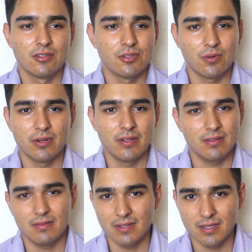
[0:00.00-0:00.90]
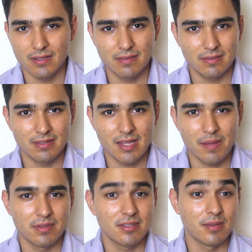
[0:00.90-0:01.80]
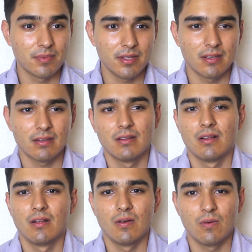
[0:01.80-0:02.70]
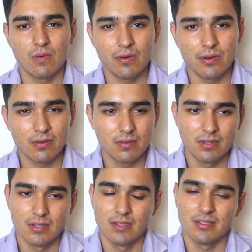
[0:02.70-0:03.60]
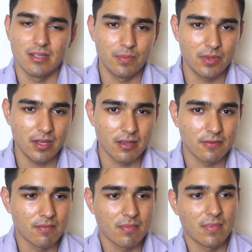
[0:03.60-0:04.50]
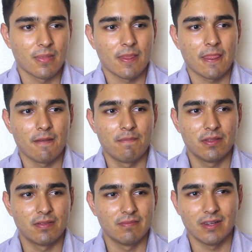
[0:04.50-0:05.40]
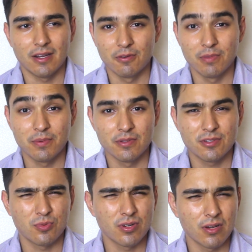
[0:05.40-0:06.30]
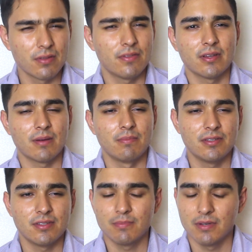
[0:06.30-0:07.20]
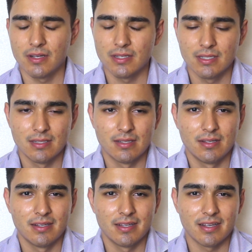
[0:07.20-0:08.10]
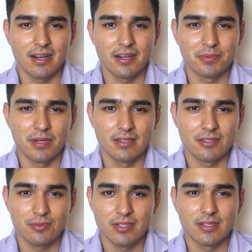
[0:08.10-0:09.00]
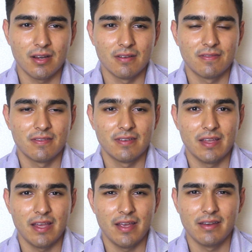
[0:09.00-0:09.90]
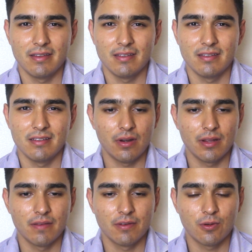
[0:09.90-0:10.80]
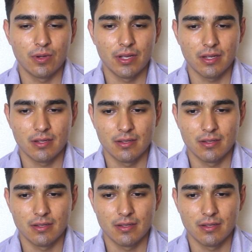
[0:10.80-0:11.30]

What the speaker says: Soy, this happened the same thing. Oil, same thing. But I don't know, maybe there's one other thing I'm missing, but gosh, man, it's really tough. And I wanted to give a quick